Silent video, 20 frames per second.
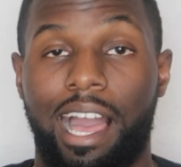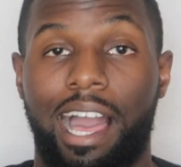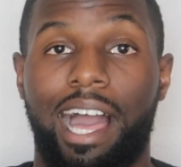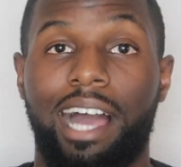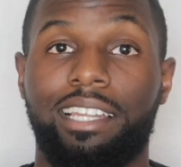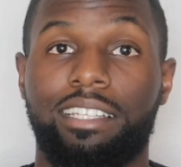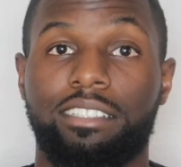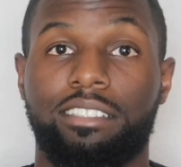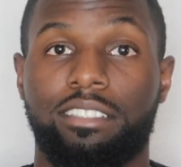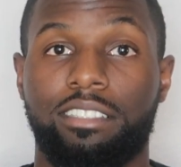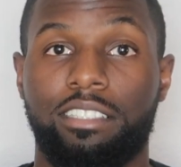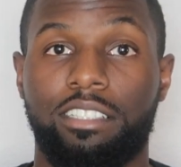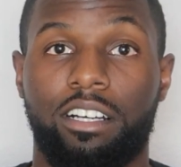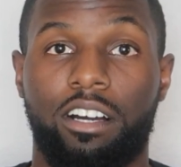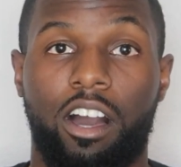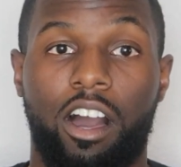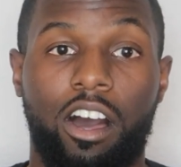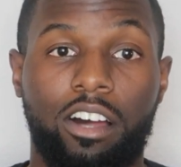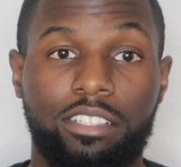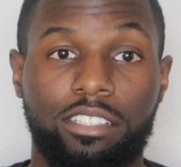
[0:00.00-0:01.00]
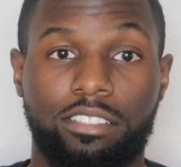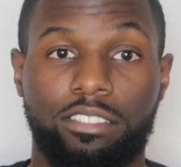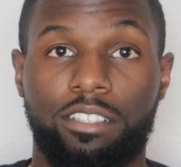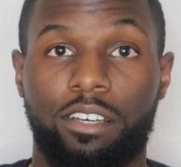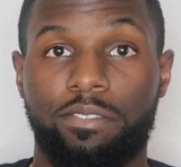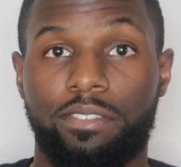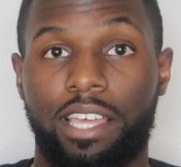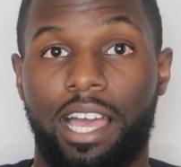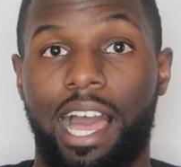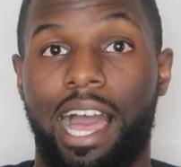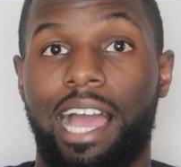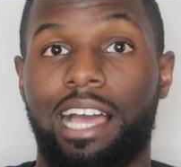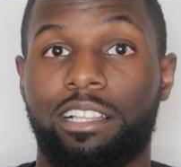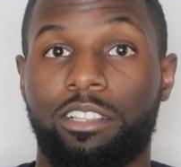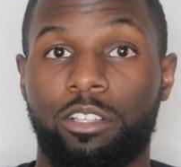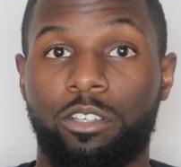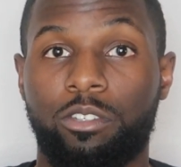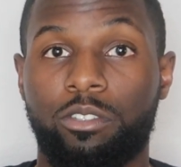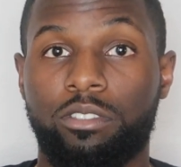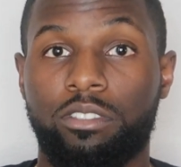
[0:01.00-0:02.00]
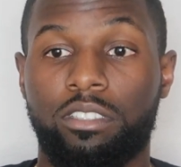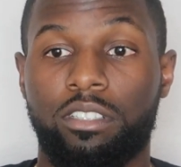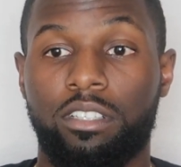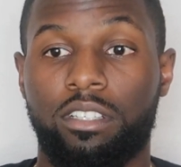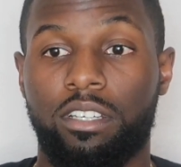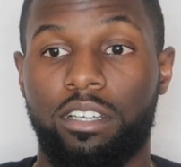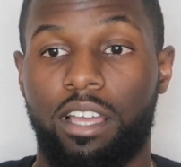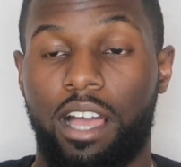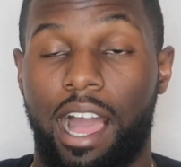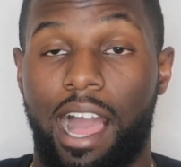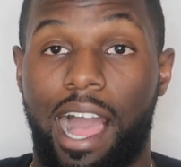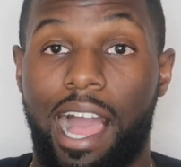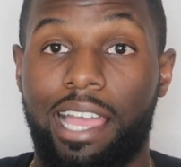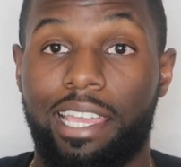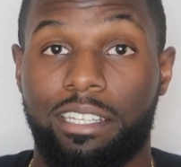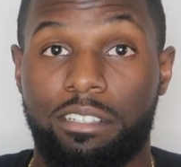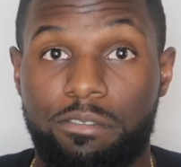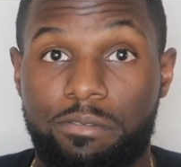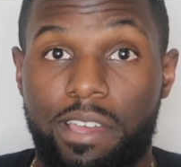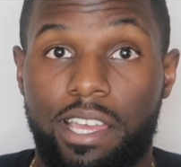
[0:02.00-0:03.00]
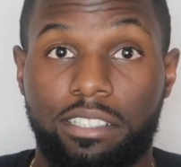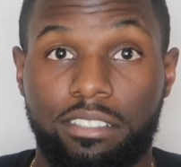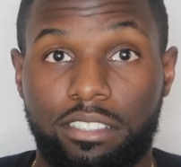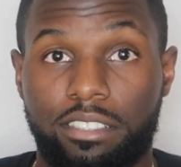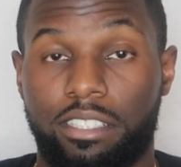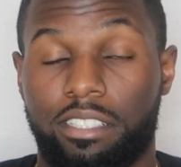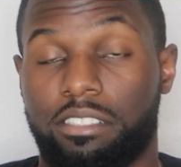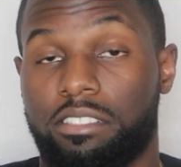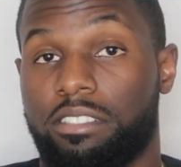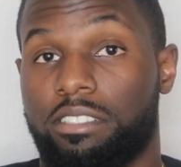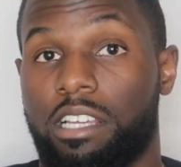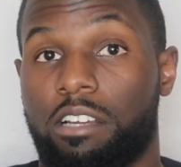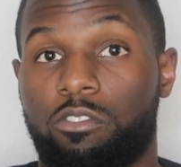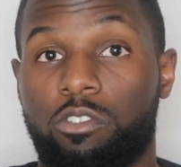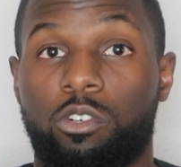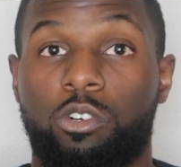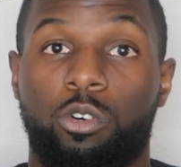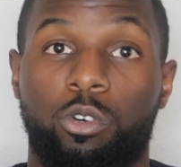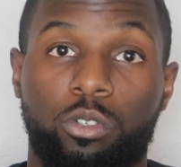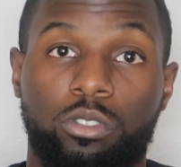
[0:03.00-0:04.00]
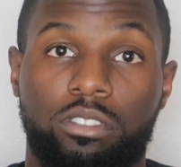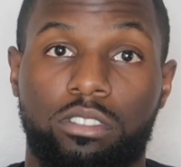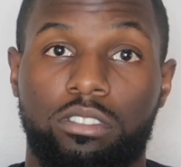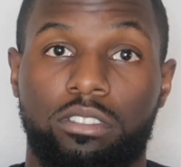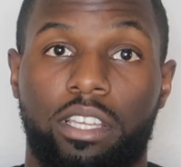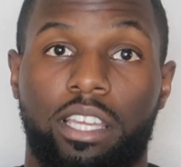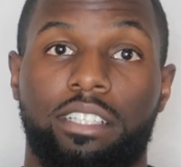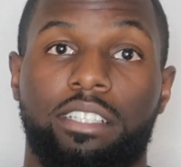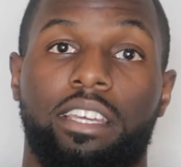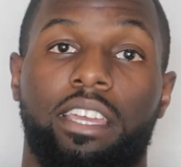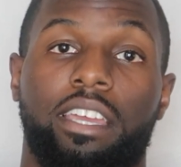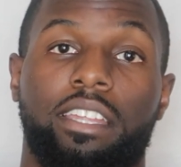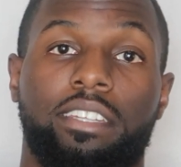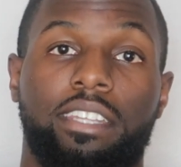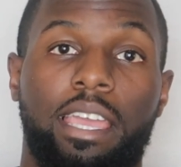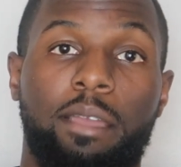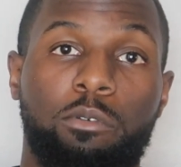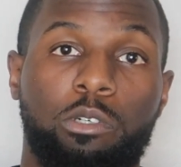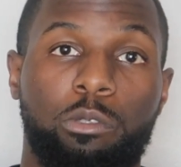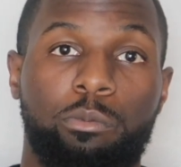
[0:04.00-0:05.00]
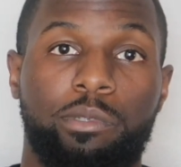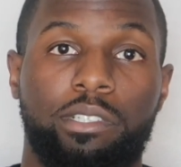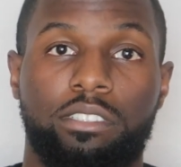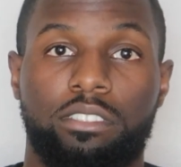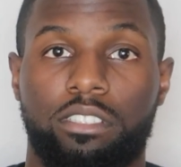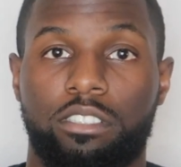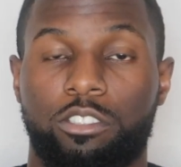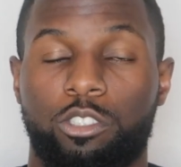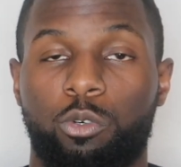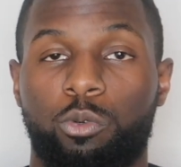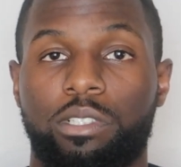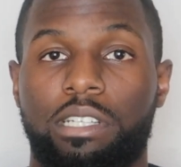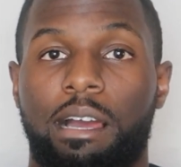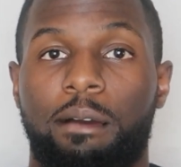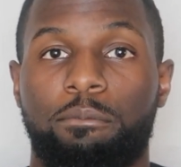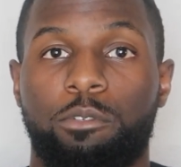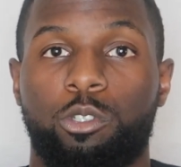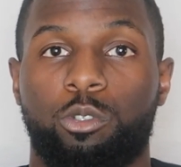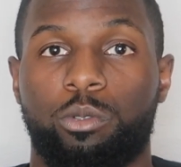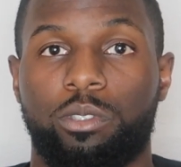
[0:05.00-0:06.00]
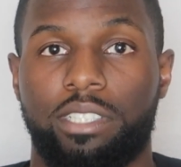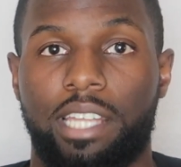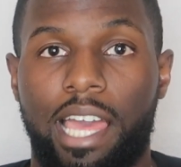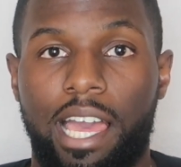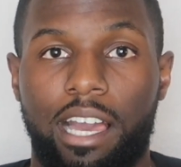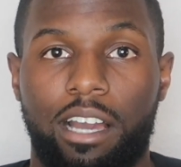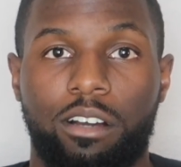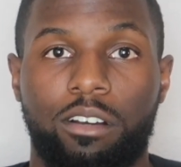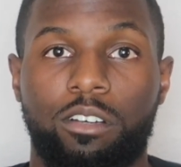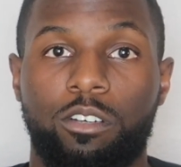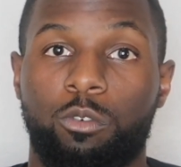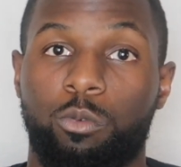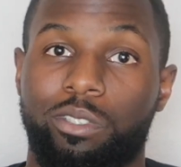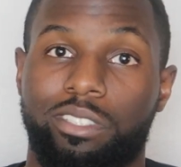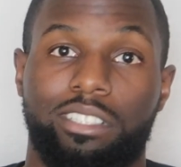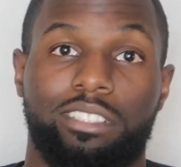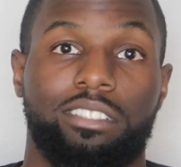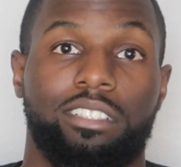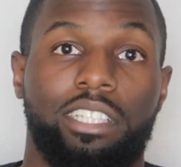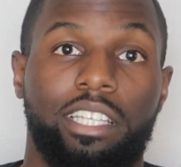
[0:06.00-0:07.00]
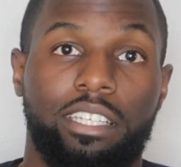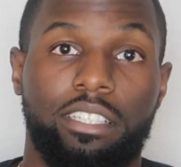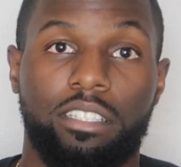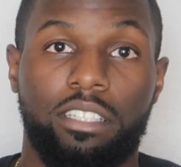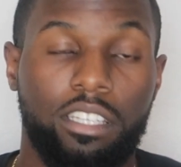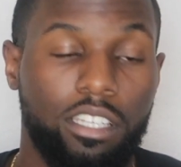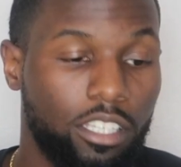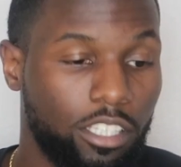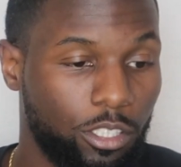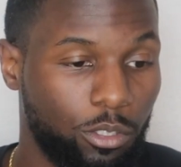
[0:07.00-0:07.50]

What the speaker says: Honestly, all the stuff that I learned, I invested in several courses, and it enabled me to do what I'm doing now, which is lit.